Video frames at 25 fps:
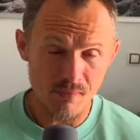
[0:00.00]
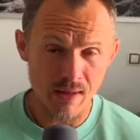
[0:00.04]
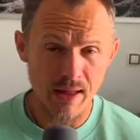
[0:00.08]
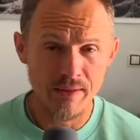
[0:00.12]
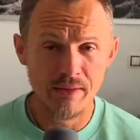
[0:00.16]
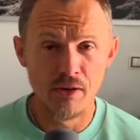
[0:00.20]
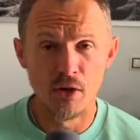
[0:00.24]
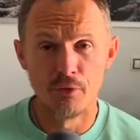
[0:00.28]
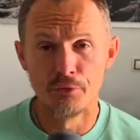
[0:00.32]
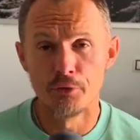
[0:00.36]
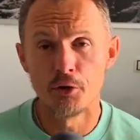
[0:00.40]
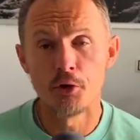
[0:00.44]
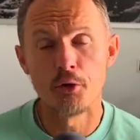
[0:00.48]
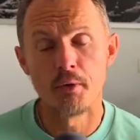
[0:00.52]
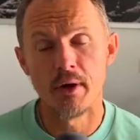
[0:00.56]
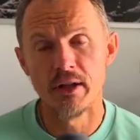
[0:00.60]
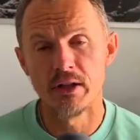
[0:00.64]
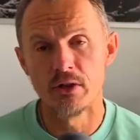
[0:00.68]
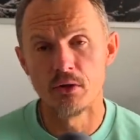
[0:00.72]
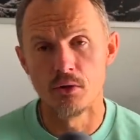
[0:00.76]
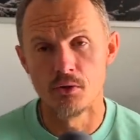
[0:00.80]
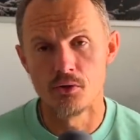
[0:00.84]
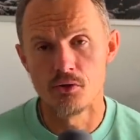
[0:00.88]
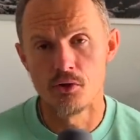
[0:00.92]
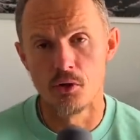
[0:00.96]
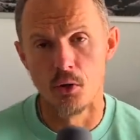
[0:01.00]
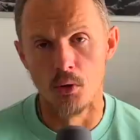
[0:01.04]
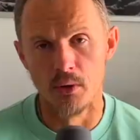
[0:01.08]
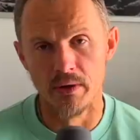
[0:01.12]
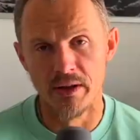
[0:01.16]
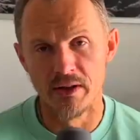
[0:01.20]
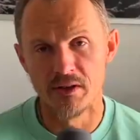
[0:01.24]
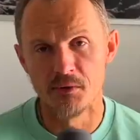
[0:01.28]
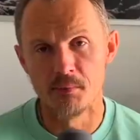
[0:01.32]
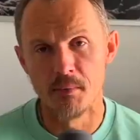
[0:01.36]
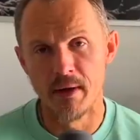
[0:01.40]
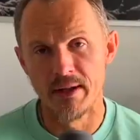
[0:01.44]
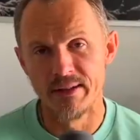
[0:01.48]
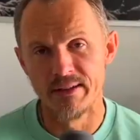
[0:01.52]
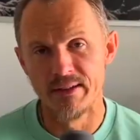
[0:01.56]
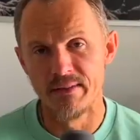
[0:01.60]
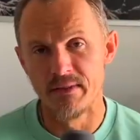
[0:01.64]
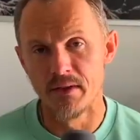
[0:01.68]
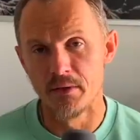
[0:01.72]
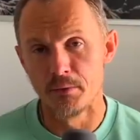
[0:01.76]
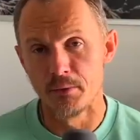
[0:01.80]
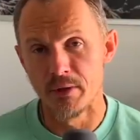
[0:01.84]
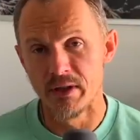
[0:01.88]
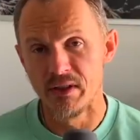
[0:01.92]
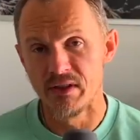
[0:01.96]
And they offer great control. That's mainly
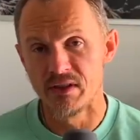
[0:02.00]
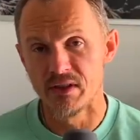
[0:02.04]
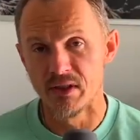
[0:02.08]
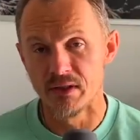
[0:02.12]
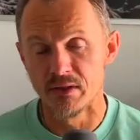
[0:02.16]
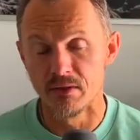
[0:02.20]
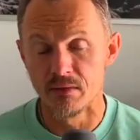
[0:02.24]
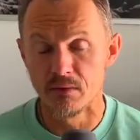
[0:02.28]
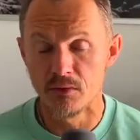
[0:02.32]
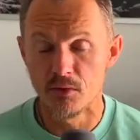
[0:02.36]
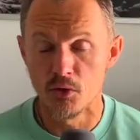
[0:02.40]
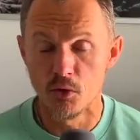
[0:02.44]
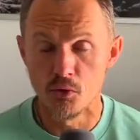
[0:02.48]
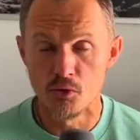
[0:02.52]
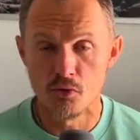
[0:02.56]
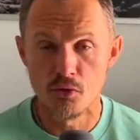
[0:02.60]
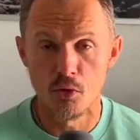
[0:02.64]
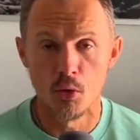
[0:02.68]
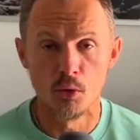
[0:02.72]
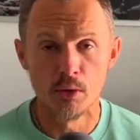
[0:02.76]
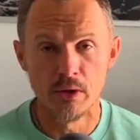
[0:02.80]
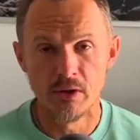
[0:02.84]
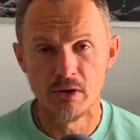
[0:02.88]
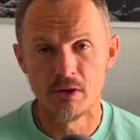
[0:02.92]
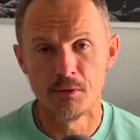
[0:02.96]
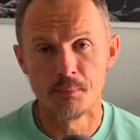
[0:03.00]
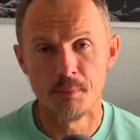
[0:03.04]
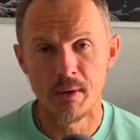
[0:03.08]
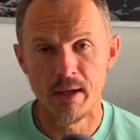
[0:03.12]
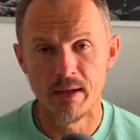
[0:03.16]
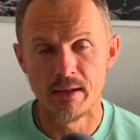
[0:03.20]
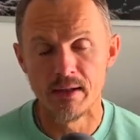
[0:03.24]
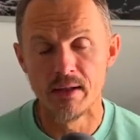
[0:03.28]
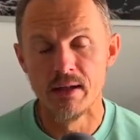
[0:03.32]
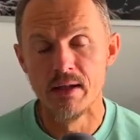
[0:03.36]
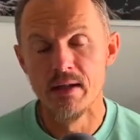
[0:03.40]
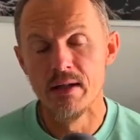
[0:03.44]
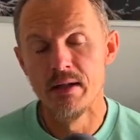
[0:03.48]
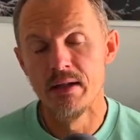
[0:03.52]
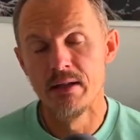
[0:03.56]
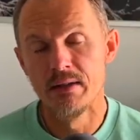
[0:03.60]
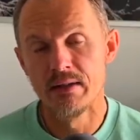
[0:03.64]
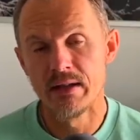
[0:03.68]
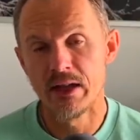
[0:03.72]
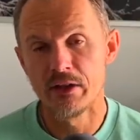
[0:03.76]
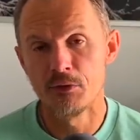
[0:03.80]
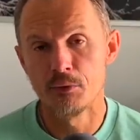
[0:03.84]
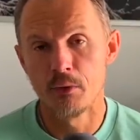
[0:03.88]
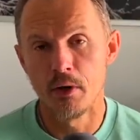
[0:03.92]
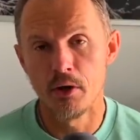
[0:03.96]
the reason. Control and spin.
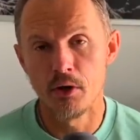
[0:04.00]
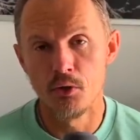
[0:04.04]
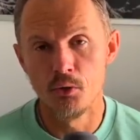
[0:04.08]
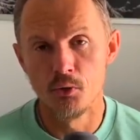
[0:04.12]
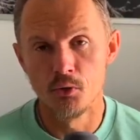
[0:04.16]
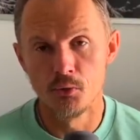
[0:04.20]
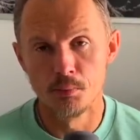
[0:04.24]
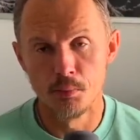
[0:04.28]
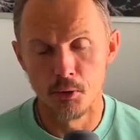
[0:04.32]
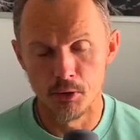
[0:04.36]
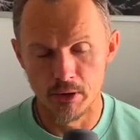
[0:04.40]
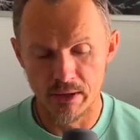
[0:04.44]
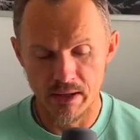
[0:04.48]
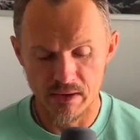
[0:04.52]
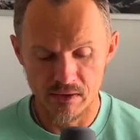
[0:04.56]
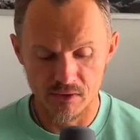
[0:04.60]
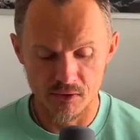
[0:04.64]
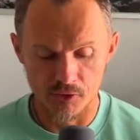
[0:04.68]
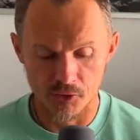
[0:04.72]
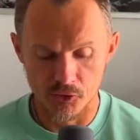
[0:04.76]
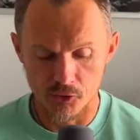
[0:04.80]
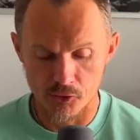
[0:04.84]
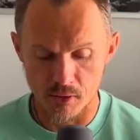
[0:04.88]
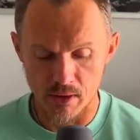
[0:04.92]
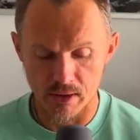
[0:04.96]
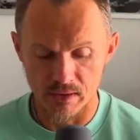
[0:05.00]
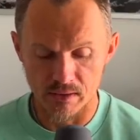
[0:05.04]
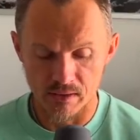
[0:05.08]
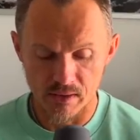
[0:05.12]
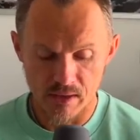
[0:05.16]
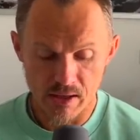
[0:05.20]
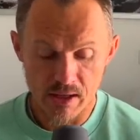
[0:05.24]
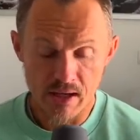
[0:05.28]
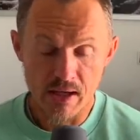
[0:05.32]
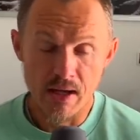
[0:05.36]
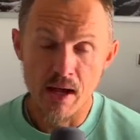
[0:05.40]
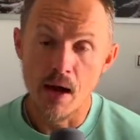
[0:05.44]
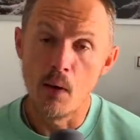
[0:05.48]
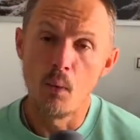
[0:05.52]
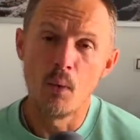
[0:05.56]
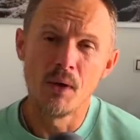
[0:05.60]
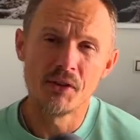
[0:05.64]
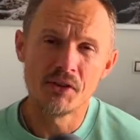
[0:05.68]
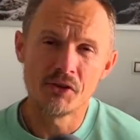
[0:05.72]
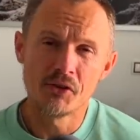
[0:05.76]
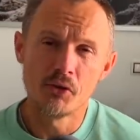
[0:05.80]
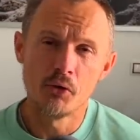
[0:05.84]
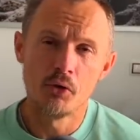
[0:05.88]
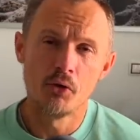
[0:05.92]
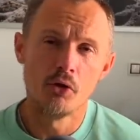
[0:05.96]
That's why you use polyester strings. And
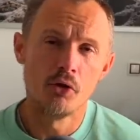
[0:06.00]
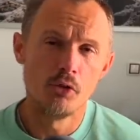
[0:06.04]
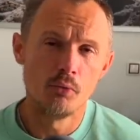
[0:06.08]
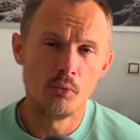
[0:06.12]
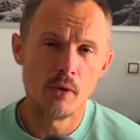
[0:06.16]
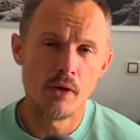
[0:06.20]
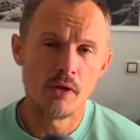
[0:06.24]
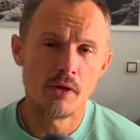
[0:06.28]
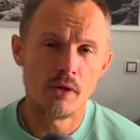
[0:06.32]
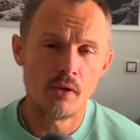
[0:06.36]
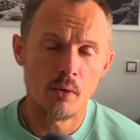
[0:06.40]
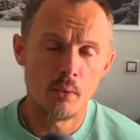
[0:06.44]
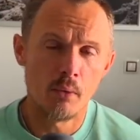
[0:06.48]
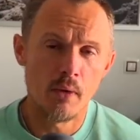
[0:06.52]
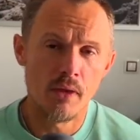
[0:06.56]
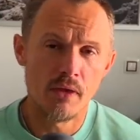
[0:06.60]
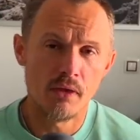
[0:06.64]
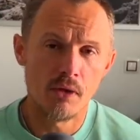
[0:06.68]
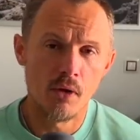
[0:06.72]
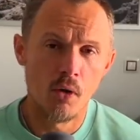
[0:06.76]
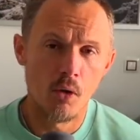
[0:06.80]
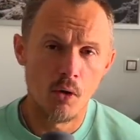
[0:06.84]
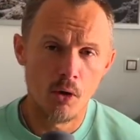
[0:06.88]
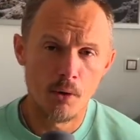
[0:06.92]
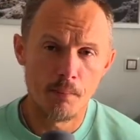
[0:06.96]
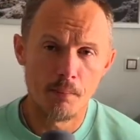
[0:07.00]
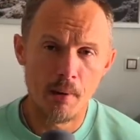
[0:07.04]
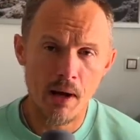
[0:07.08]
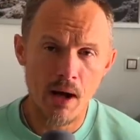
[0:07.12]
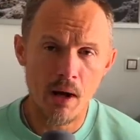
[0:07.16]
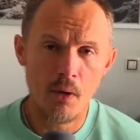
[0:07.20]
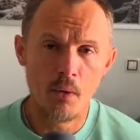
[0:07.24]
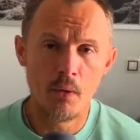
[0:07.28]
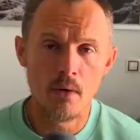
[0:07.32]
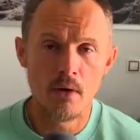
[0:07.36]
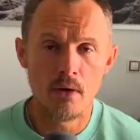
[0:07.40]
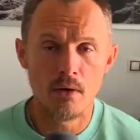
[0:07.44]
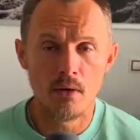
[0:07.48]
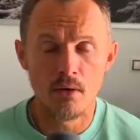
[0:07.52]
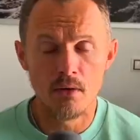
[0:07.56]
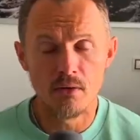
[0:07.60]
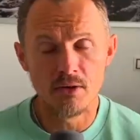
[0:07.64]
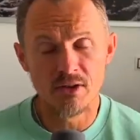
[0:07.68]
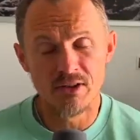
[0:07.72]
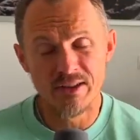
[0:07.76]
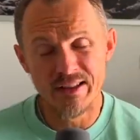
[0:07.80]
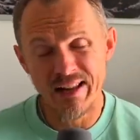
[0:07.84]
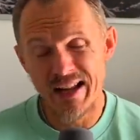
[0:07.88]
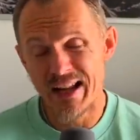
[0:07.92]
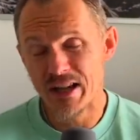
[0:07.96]
what's so good with Hawk Power
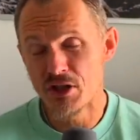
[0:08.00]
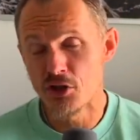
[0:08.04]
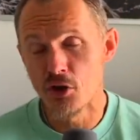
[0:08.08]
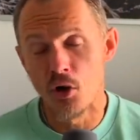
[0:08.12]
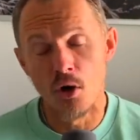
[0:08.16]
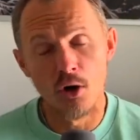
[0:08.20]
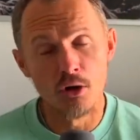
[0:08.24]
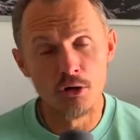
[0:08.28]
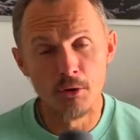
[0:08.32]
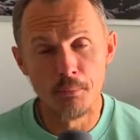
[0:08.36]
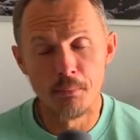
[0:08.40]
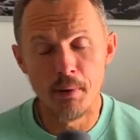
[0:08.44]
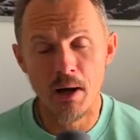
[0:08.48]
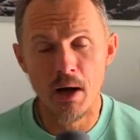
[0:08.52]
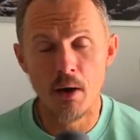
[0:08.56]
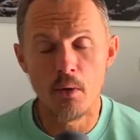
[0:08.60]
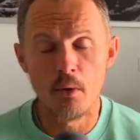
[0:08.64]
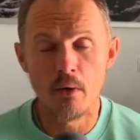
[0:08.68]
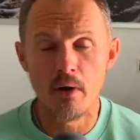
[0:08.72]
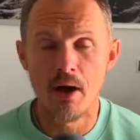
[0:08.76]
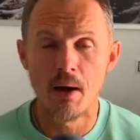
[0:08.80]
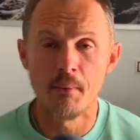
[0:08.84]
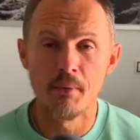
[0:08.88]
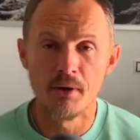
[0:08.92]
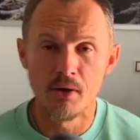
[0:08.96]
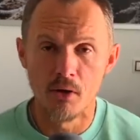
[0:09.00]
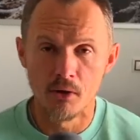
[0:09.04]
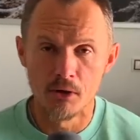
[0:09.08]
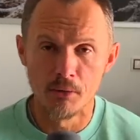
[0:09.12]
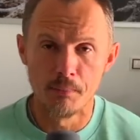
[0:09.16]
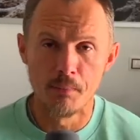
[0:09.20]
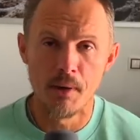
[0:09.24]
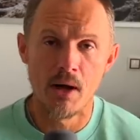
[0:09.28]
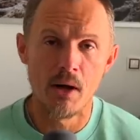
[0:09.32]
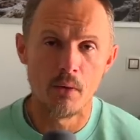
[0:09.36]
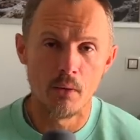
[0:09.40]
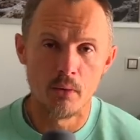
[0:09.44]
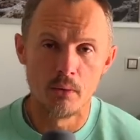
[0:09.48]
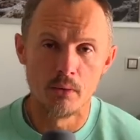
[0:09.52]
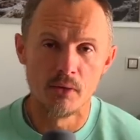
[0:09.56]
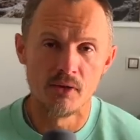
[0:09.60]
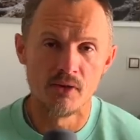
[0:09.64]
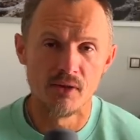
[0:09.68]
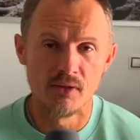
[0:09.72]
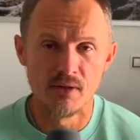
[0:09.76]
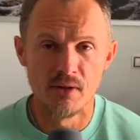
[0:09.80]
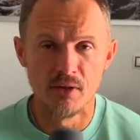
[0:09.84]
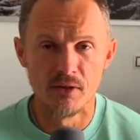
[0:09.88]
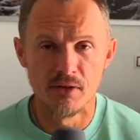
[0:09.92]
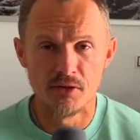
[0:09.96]
/ Alu Power. I mean, Alu Power
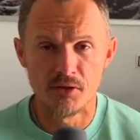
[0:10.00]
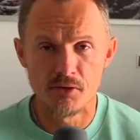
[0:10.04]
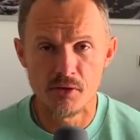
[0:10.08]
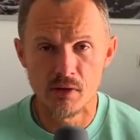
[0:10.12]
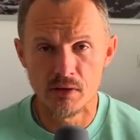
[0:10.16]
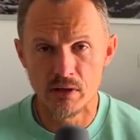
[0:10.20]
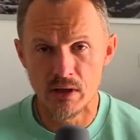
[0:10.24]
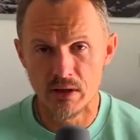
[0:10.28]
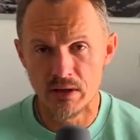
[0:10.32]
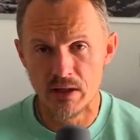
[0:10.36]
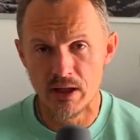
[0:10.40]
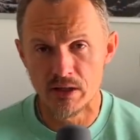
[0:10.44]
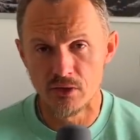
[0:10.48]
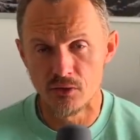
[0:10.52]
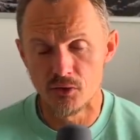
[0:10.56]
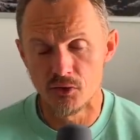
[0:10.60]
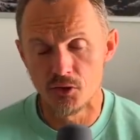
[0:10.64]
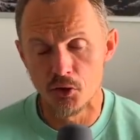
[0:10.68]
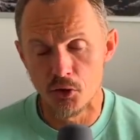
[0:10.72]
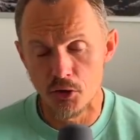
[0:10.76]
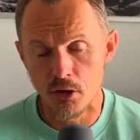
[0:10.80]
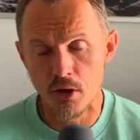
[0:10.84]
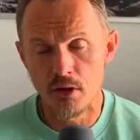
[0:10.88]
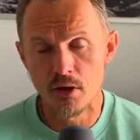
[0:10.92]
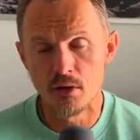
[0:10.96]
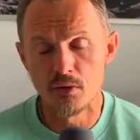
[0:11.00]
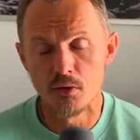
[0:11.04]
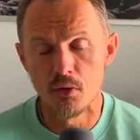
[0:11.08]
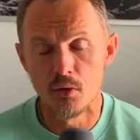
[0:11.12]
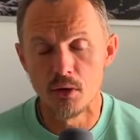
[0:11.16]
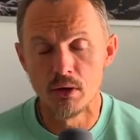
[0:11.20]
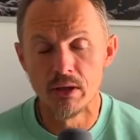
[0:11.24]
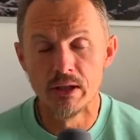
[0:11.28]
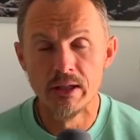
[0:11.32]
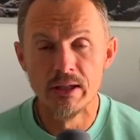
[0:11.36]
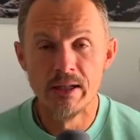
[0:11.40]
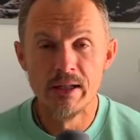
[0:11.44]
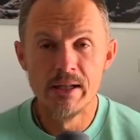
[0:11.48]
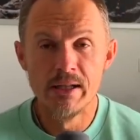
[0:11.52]
was the string that kind of started it all.